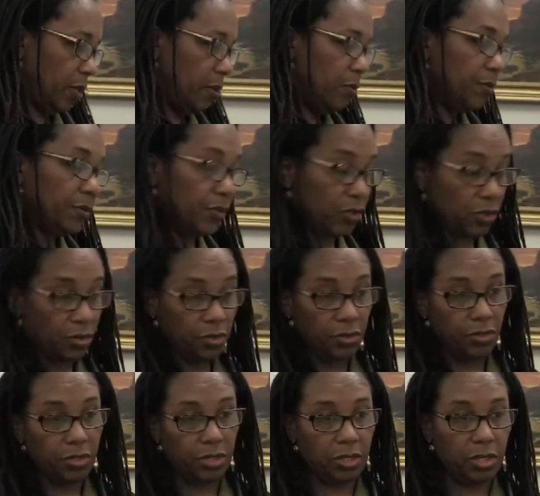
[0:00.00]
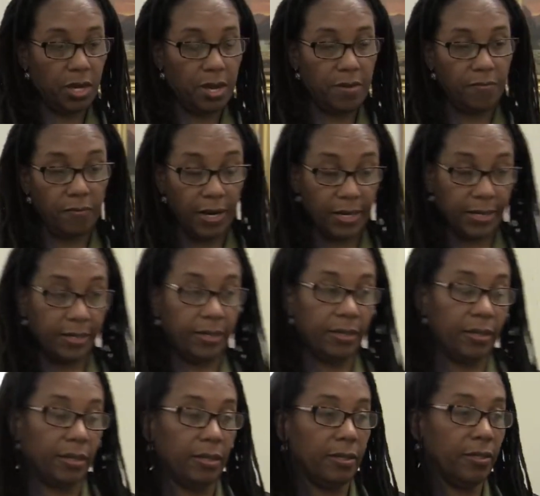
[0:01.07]
research and
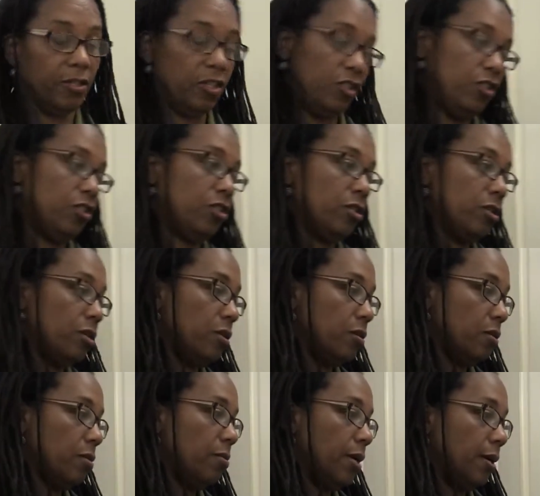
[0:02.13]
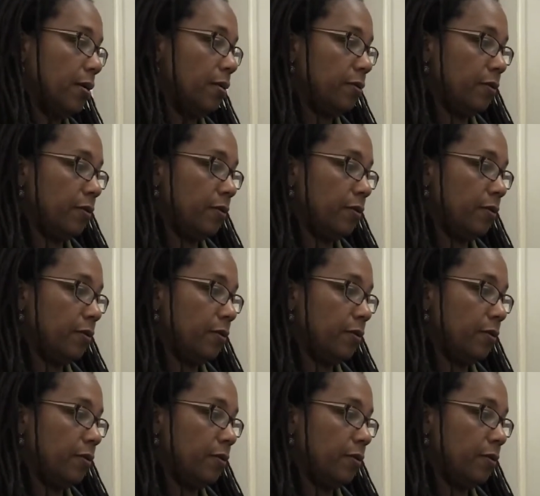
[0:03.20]
writing and teaching is about